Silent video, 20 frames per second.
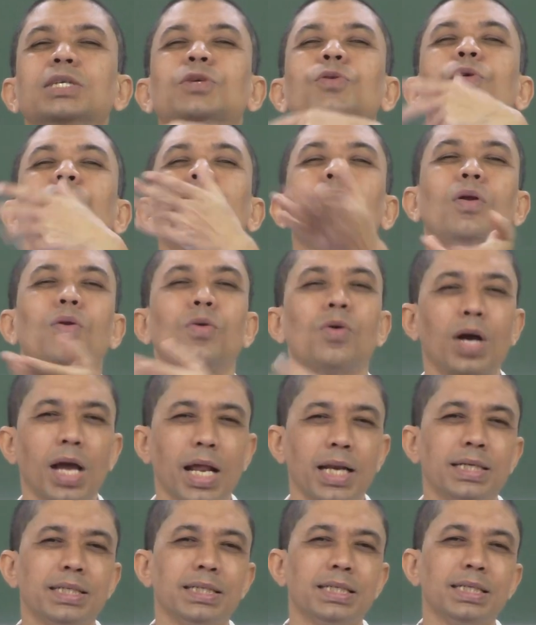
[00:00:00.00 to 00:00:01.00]
your
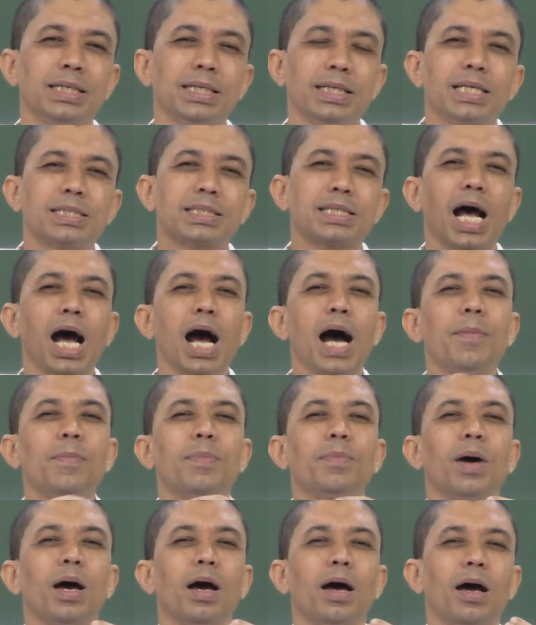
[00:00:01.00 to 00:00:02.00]
locality,
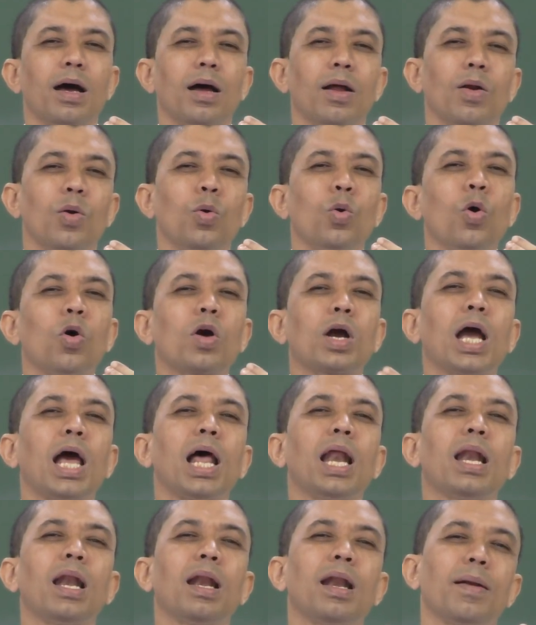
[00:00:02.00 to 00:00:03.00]
some uh,
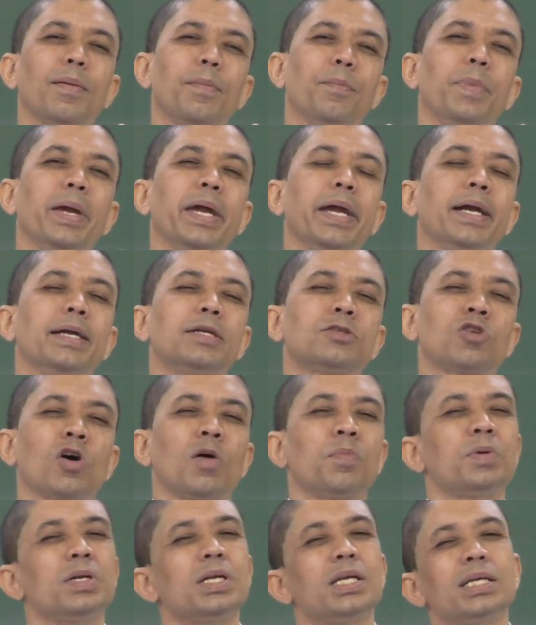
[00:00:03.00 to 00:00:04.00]
local made
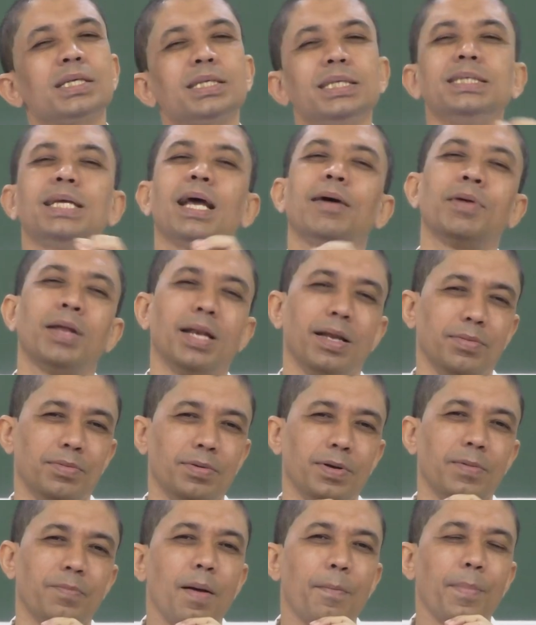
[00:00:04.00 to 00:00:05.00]
soft drink is
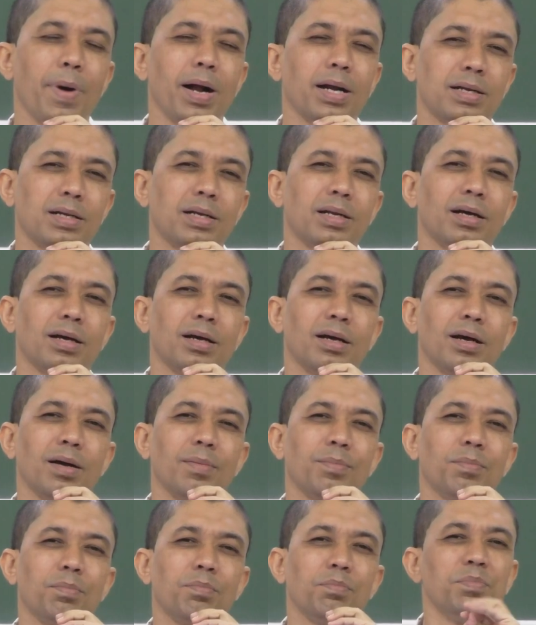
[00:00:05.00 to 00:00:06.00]
available. But
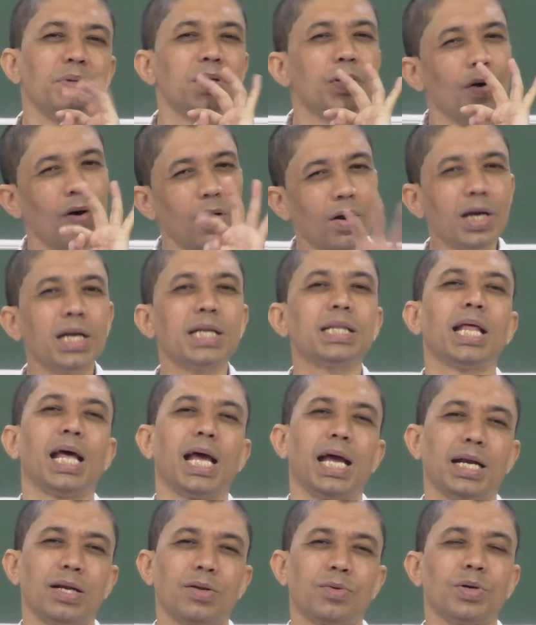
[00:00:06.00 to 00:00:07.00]
uh, beyond
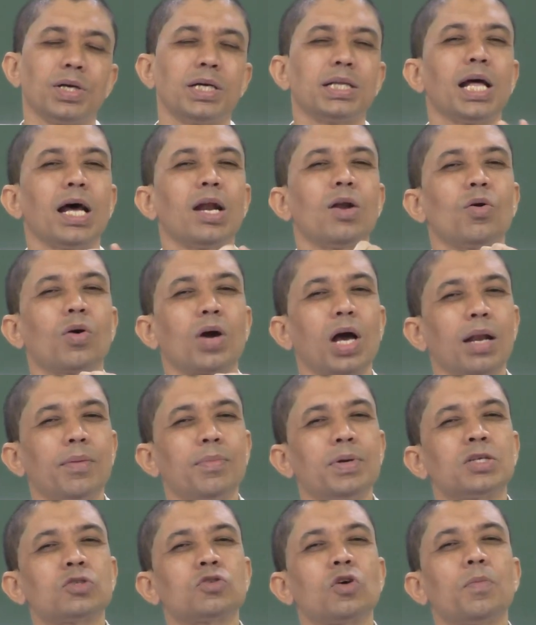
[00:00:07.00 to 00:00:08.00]
that, whether local
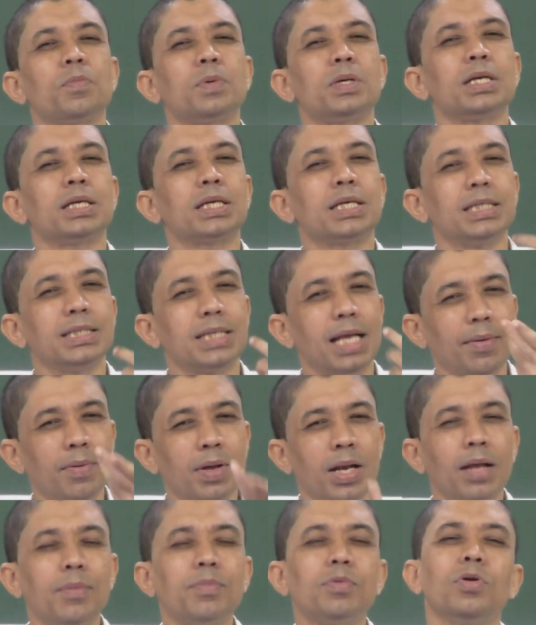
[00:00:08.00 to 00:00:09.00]
made soft drink is
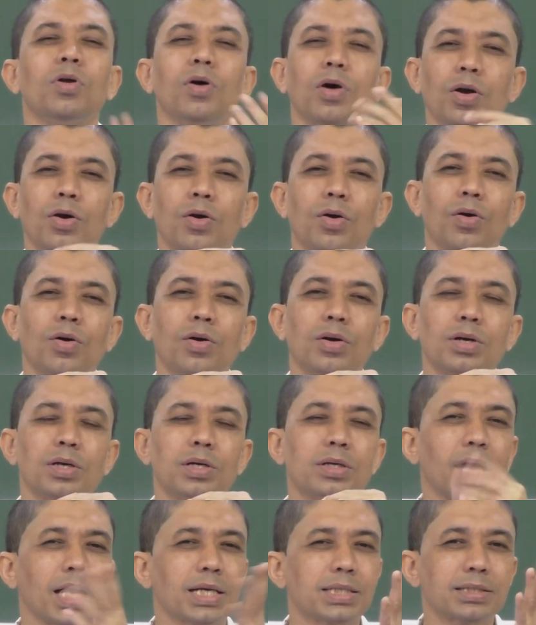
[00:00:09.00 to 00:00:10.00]
available or not,
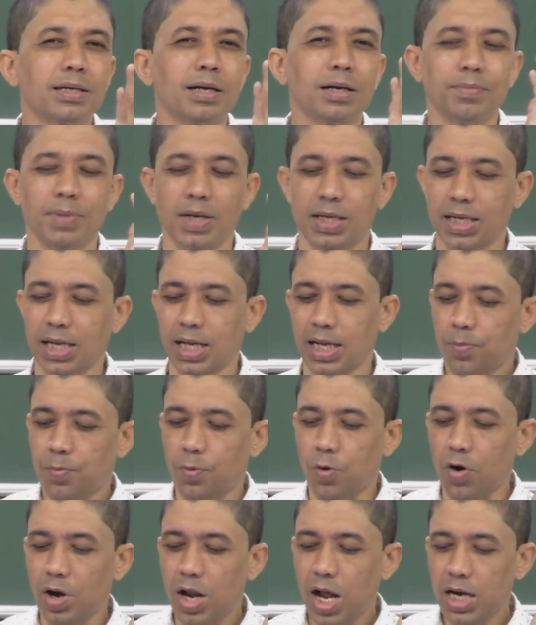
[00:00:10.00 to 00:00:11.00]
does not matter.
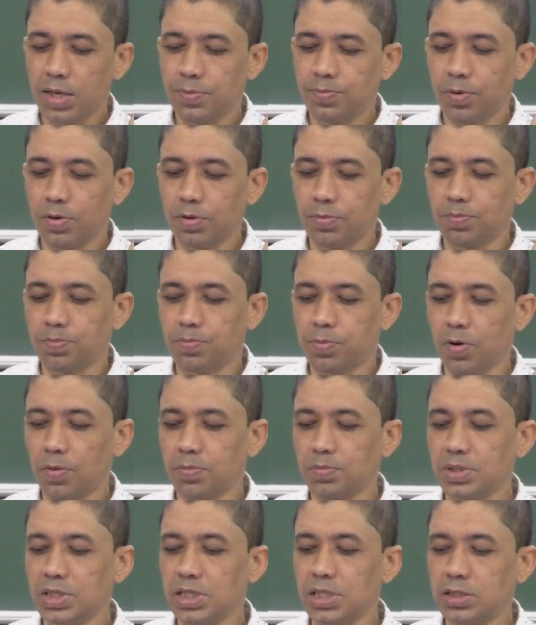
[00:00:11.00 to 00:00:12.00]
Product for
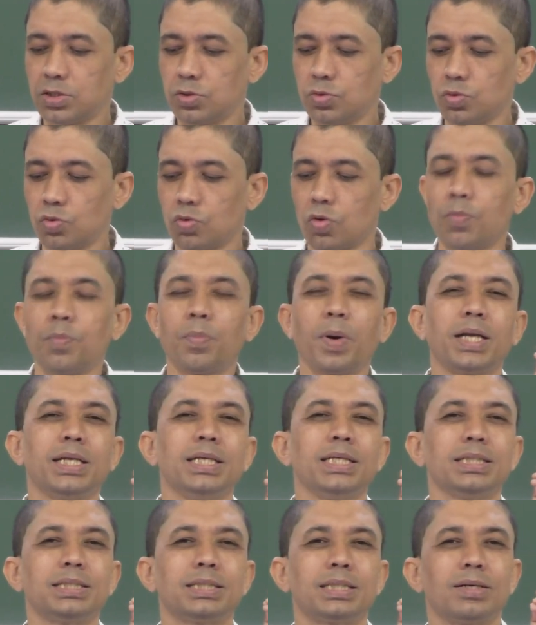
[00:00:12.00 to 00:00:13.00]
from these two
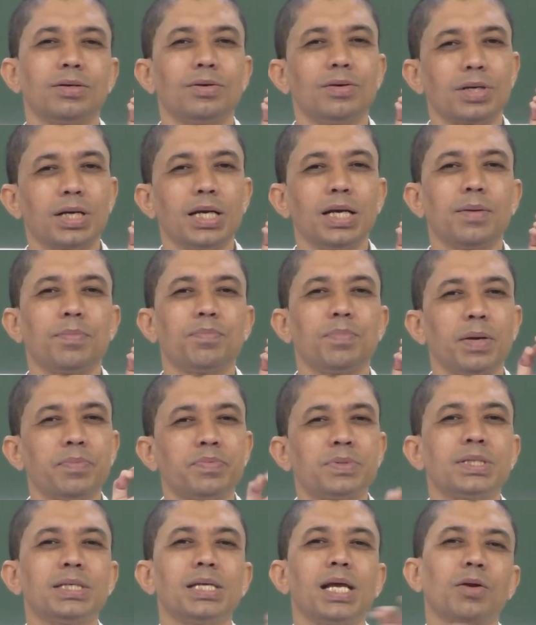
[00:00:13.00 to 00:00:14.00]
companies, okay,
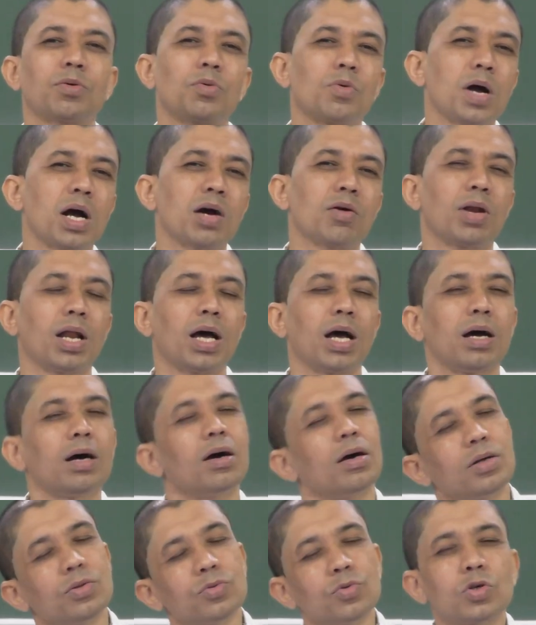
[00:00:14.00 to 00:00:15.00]
Pepsi and Coca-Cola,
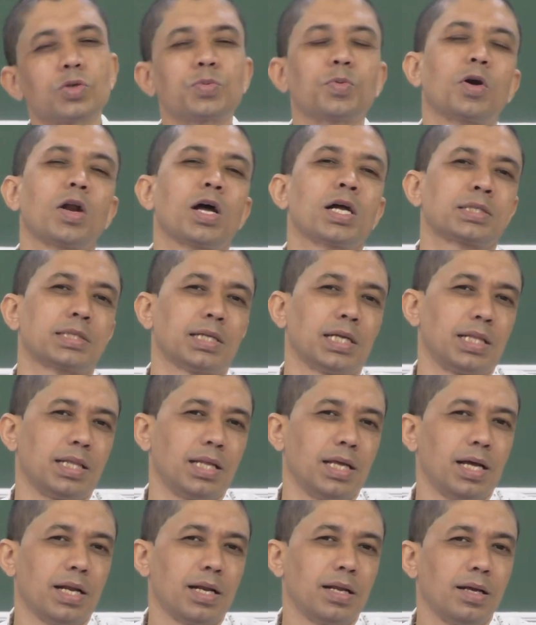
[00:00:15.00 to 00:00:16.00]
those products are
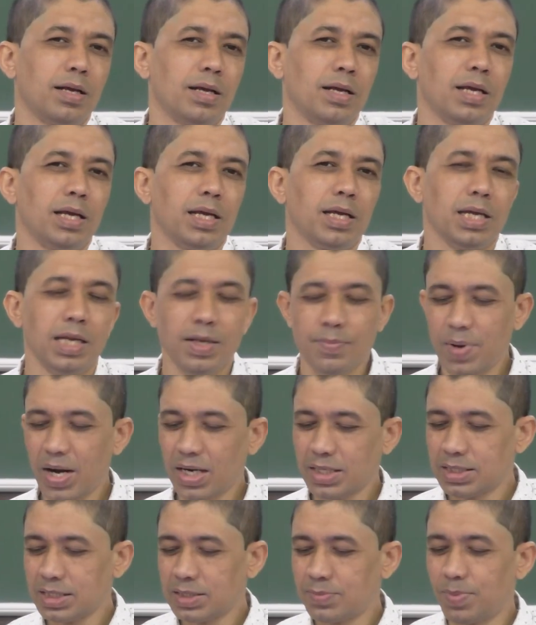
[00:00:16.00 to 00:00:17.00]
there. In
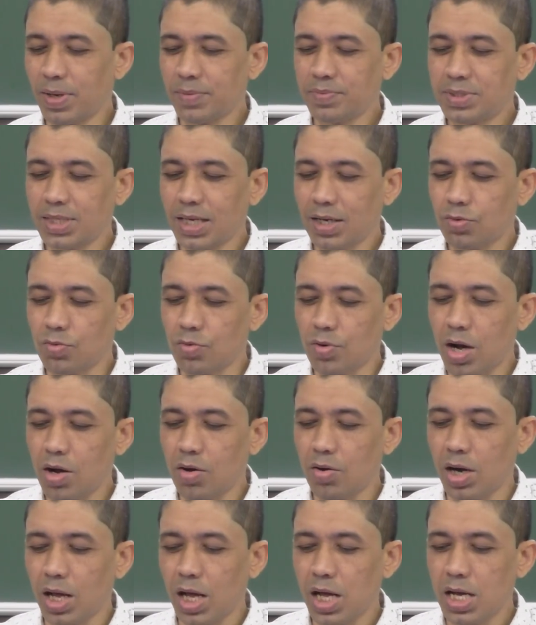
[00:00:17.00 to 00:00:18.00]
fact, this Pepsi and
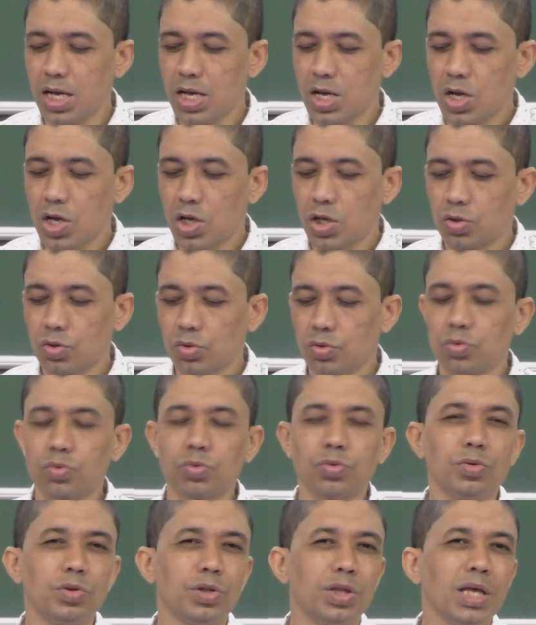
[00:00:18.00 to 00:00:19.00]
Coca-Cola,
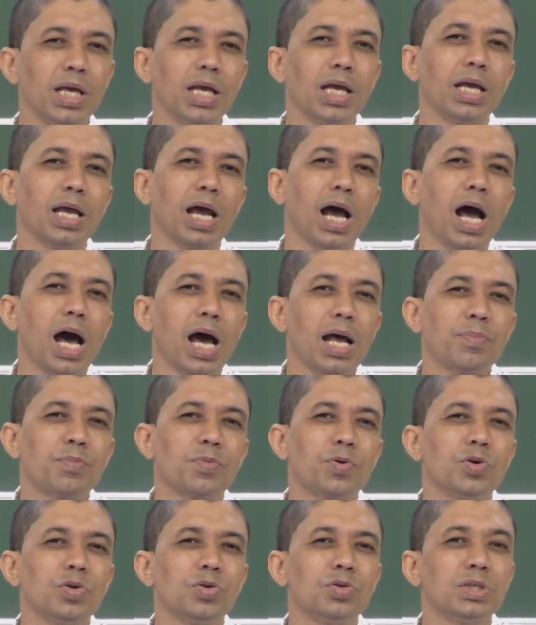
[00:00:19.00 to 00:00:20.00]
they are
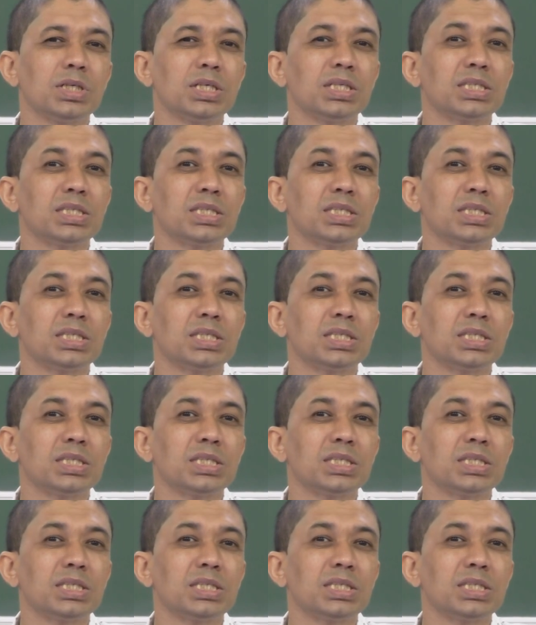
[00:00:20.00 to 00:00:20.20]
producing